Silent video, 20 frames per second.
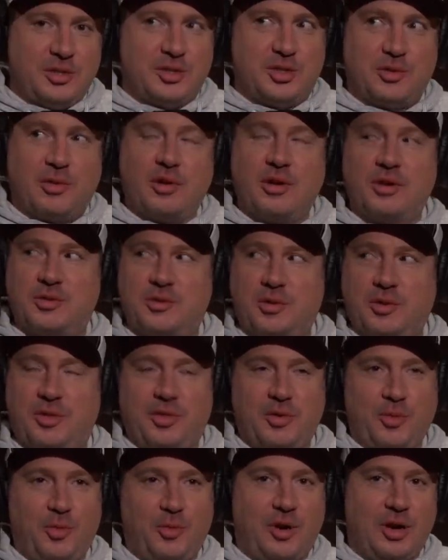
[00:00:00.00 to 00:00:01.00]
a joint
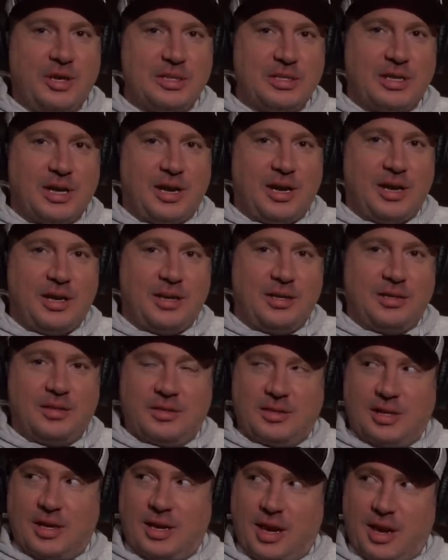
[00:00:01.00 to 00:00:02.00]
with the one guy
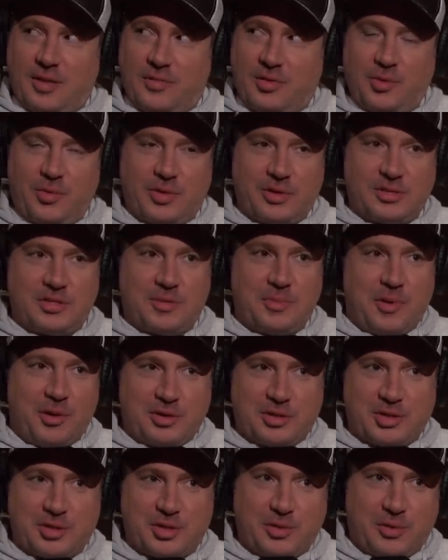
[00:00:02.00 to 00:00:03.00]
that everyone
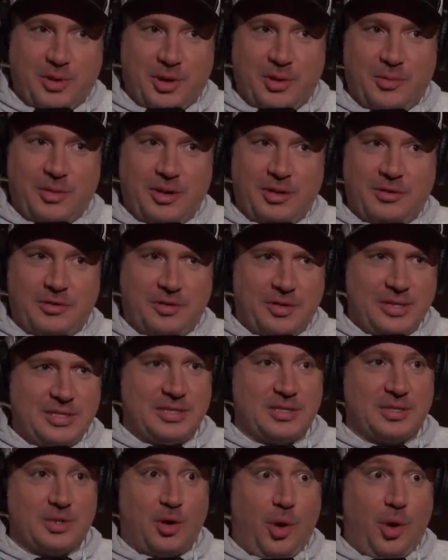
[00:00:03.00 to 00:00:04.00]
smokes a joint with. This right. is